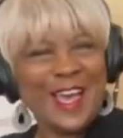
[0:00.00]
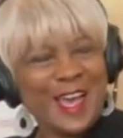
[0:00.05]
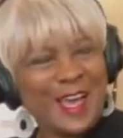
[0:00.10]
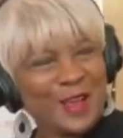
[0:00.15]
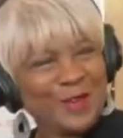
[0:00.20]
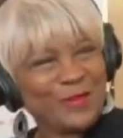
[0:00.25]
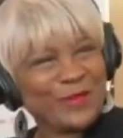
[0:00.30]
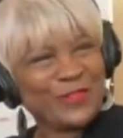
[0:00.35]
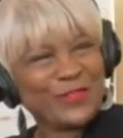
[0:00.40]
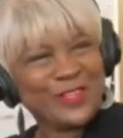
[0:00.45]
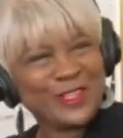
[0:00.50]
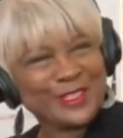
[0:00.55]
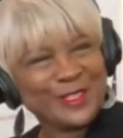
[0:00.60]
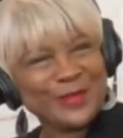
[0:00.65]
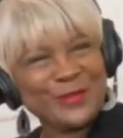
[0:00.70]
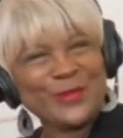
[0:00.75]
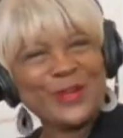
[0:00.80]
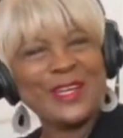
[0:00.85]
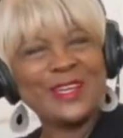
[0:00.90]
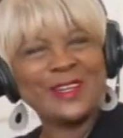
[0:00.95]
I'm
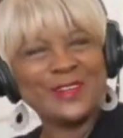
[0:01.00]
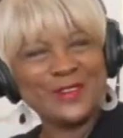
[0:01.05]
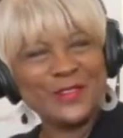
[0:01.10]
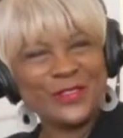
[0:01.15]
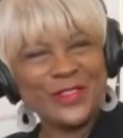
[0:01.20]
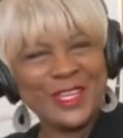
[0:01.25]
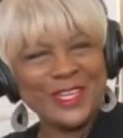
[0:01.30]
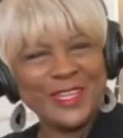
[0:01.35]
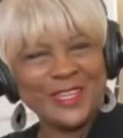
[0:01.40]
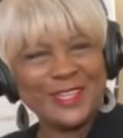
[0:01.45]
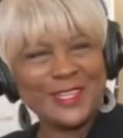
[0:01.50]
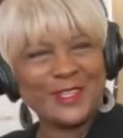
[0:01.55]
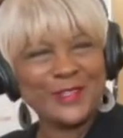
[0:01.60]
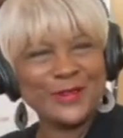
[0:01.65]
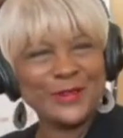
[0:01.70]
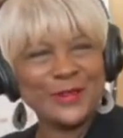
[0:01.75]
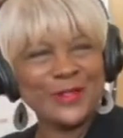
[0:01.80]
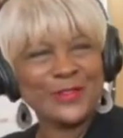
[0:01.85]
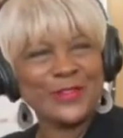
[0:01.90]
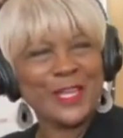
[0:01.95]
feeling well, thank
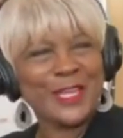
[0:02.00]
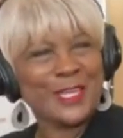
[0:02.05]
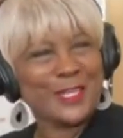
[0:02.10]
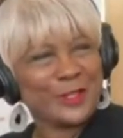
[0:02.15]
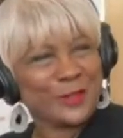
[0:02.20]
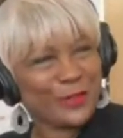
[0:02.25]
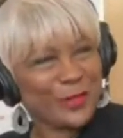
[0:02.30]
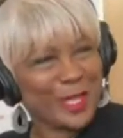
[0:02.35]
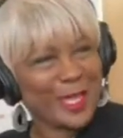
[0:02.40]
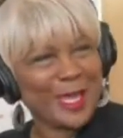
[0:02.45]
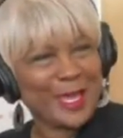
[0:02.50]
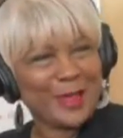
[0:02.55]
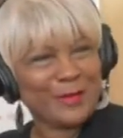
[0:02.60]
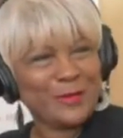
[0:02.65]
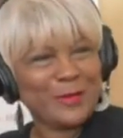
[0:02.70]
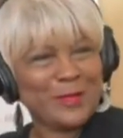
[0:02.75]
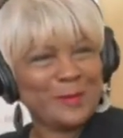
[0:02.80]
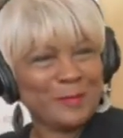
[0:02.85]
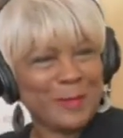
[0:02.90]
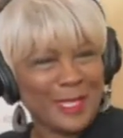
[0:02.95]
you, and thank you for
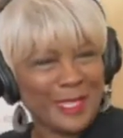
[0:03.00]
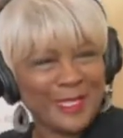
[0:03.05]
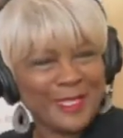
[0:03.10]
having me.